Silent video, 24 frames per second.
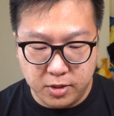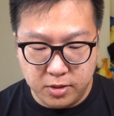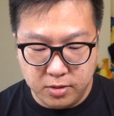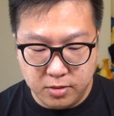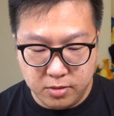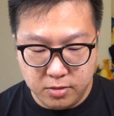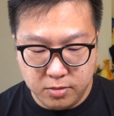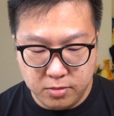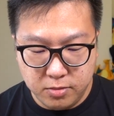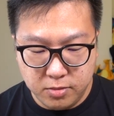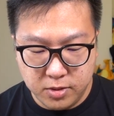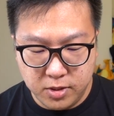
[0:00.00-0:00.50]
the?
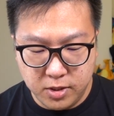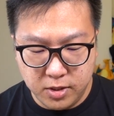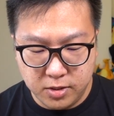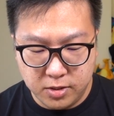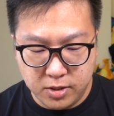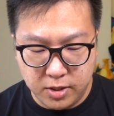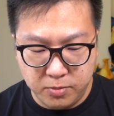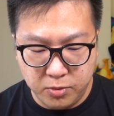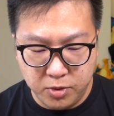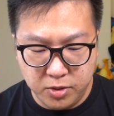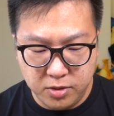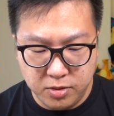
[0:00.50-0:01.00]
Was that the
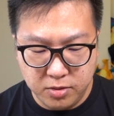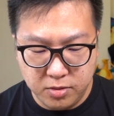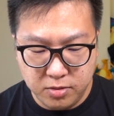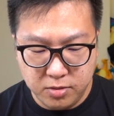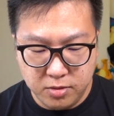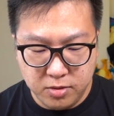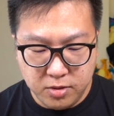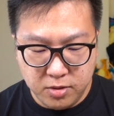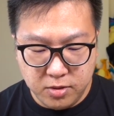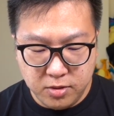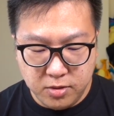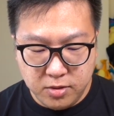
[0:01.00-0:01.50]
same one?
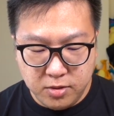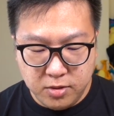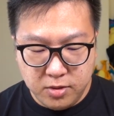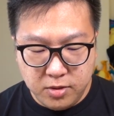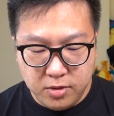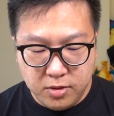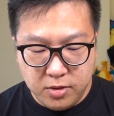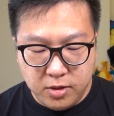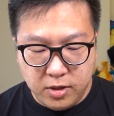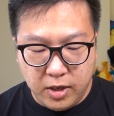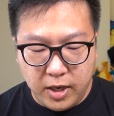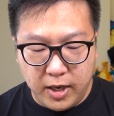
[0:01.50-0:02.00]

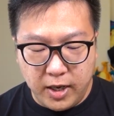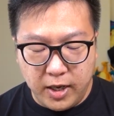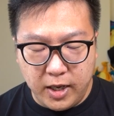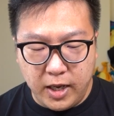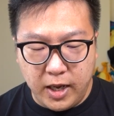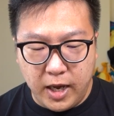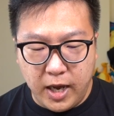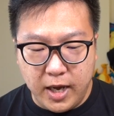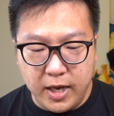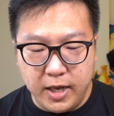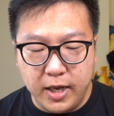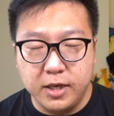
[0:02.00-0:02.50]

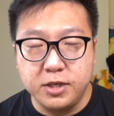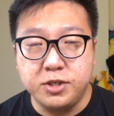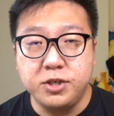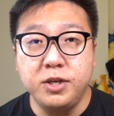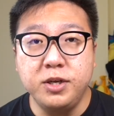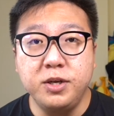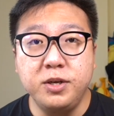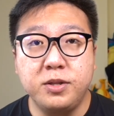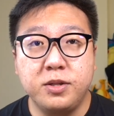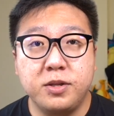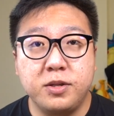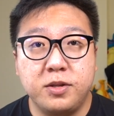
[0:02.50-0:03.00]
I, I
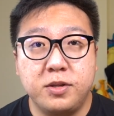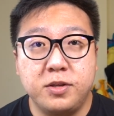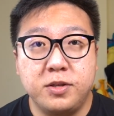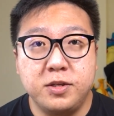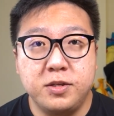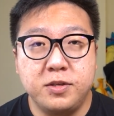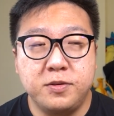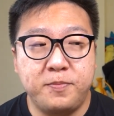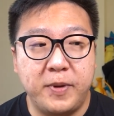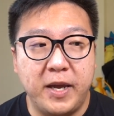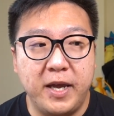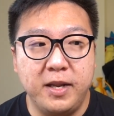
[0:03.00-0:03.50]
actually
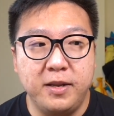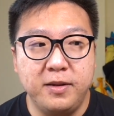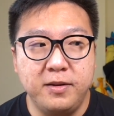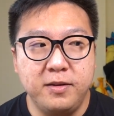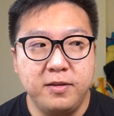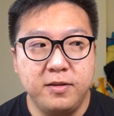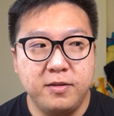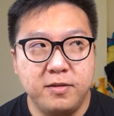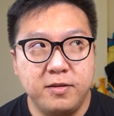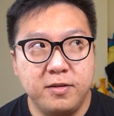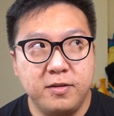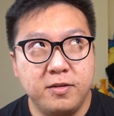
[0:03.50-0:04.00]

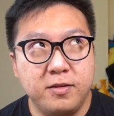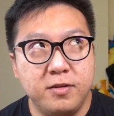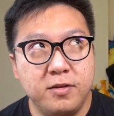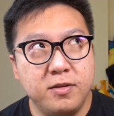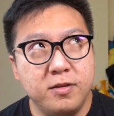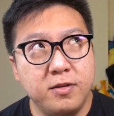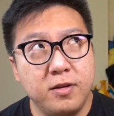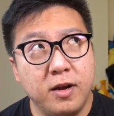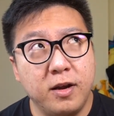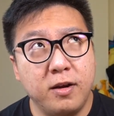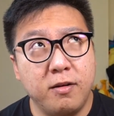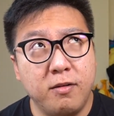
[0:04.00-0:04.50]
spent
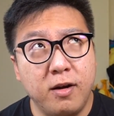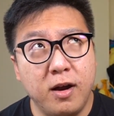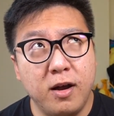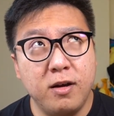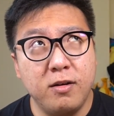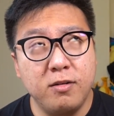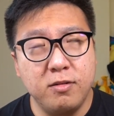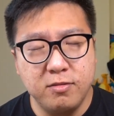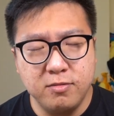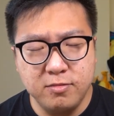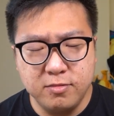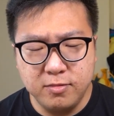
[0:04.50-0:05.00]

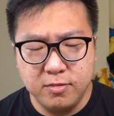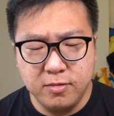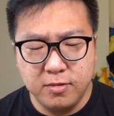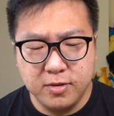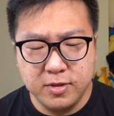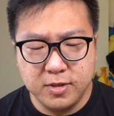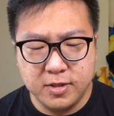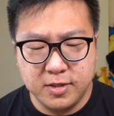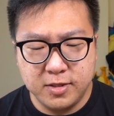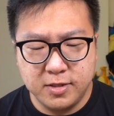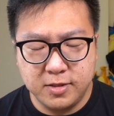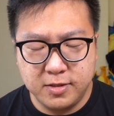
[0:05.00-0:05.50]
around
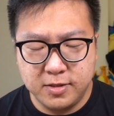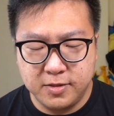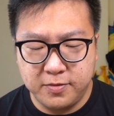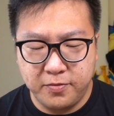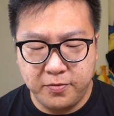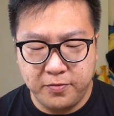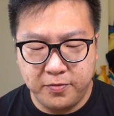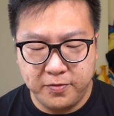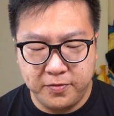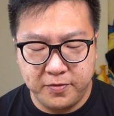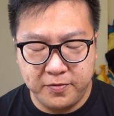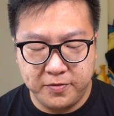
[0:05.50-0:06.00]

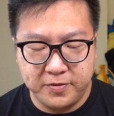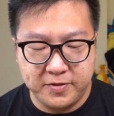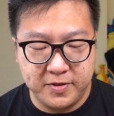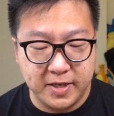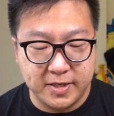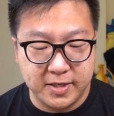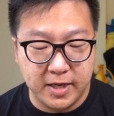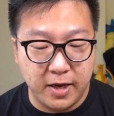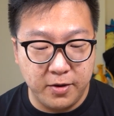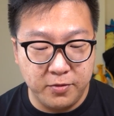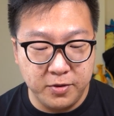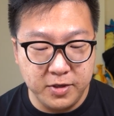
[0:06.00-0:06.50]

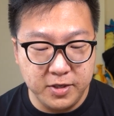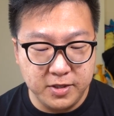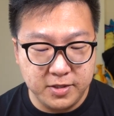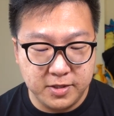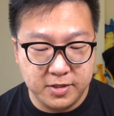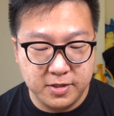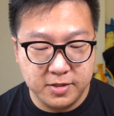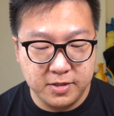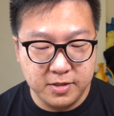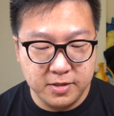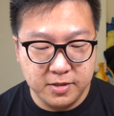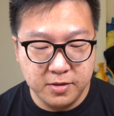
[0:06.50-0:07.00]
six
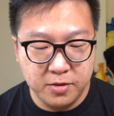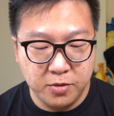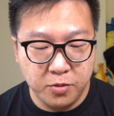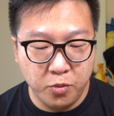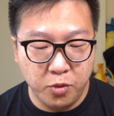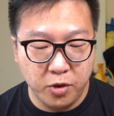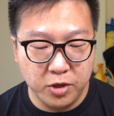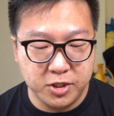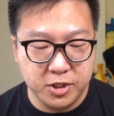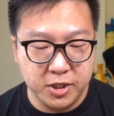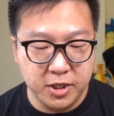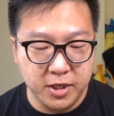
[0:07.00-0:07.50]
hours
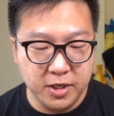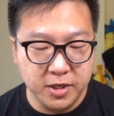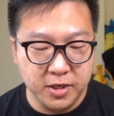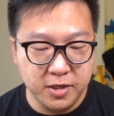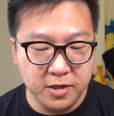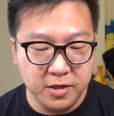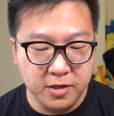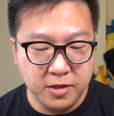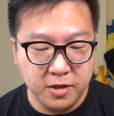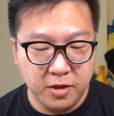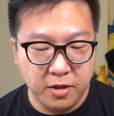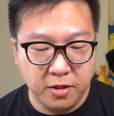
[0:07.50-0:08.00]
watching